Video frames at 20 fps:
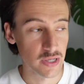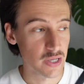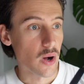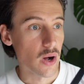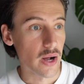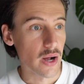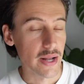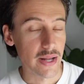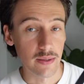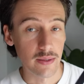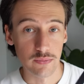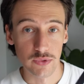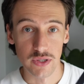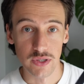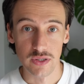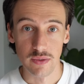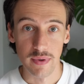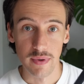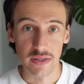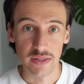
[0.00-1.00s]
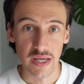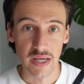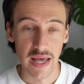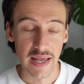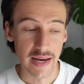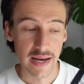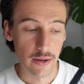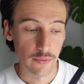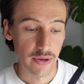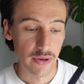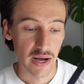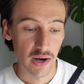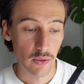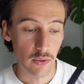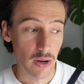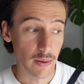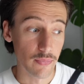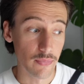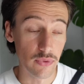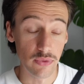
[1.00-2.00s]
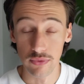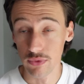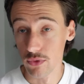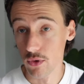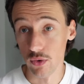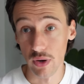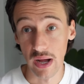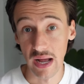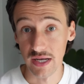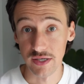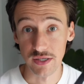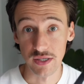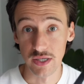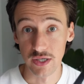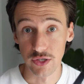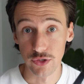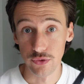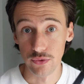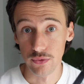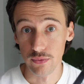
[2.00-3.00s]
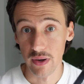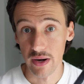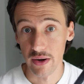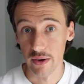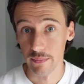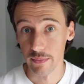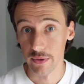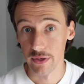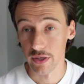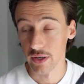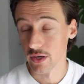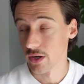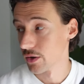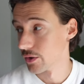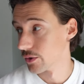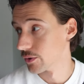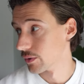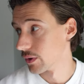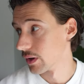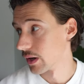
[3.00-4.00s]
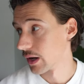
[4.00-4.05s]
I am just about to head out now. I'm not actually sure where I'm gonna go.